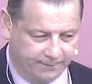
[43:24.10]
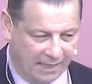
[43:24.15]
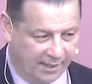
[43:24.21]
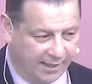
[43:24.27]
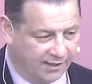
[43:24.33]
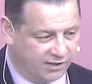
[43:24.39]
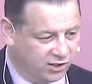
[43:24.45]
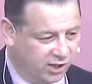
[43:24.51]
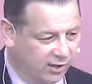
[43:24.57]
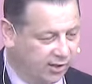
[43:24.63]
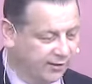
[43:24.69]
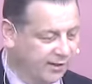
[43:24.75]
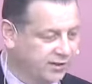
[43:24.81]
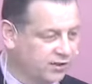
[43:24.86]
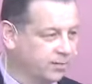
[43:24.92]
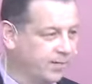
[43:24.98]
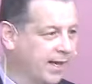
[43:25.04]
And I started
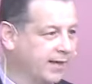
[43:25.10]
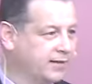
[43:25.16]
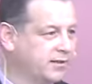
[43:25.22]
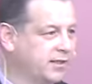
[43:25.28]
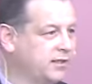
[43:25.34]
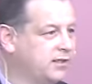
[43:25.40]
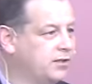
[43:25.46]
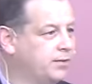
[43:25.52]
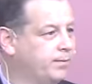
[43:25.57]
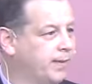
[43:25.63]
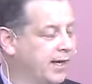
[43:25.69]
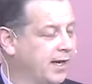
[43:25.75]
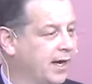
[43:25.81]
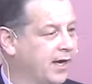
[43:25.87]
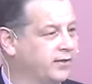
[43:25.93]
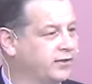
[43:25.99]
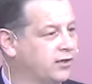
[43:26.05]
this message by
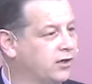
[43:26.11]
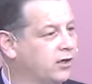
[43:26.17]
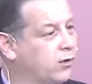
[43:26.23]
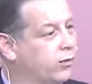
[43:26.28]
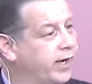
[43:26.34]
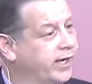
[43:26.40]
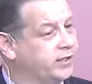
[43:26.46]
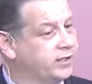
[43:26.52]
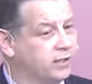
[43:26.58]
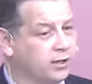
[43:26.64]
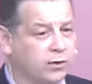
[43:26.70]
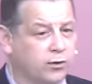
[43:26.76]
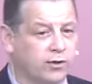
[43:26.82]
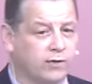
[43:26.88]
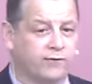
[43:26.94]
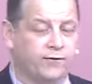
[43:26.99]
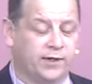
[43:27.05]
asking a question. and
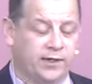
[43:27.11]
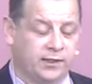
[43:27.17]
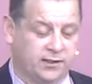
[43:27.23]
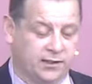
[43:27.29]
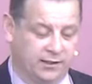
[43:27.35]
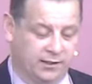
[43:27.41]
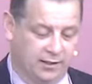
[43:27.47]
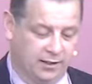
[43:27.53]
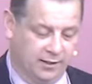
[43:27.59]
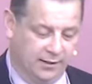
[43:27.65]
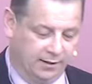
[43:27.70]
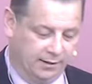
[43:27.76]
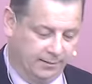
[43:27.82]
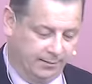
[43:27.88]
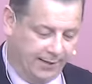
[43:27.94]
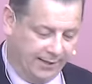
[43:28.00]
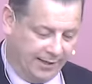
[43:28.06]
going to finish it
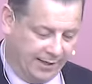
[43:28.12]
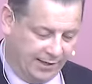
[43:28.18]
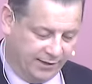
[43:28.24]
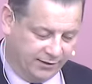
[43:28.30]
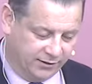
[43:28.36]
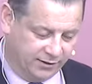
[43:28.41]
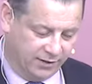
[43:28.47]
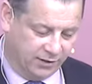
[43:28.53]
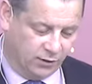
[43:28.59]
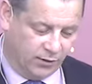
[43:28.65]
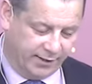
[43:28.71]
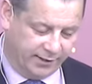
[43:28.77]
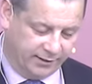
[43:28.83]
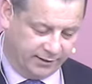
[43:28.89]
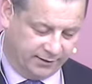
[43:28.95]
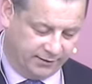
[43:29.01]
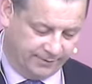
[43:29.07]
by asking a
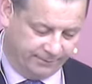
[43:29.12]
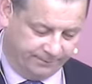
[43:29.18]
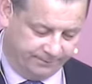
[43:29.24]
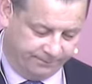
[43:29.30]
question.